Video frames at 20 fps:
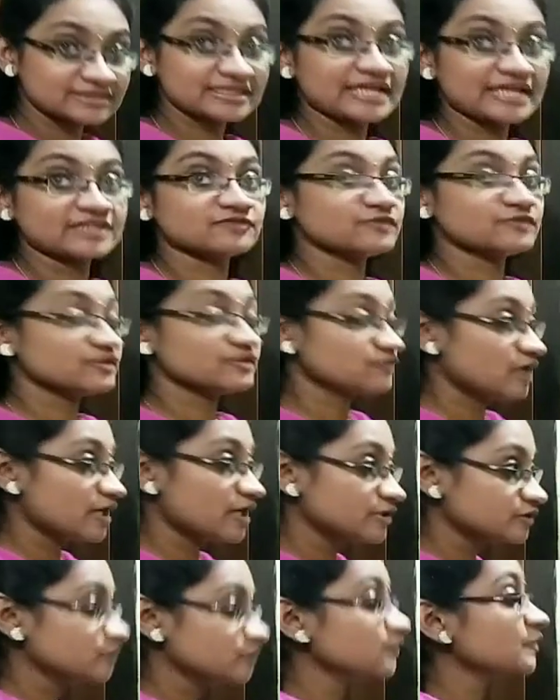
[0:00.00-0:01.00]
that we
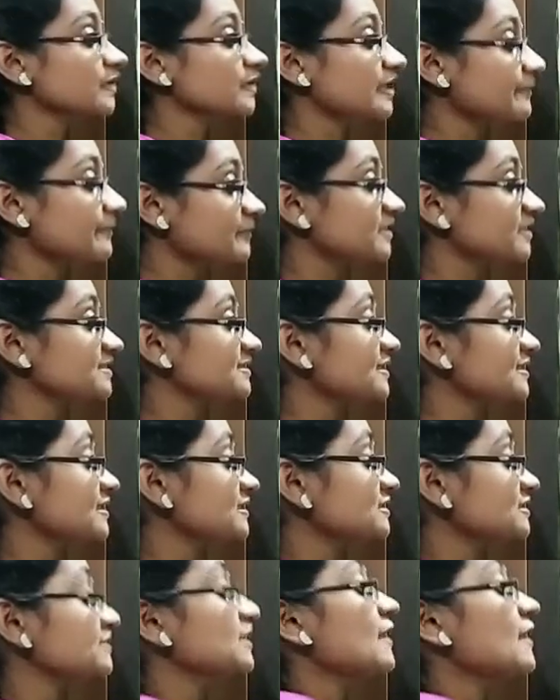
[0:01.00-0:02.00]
want to represent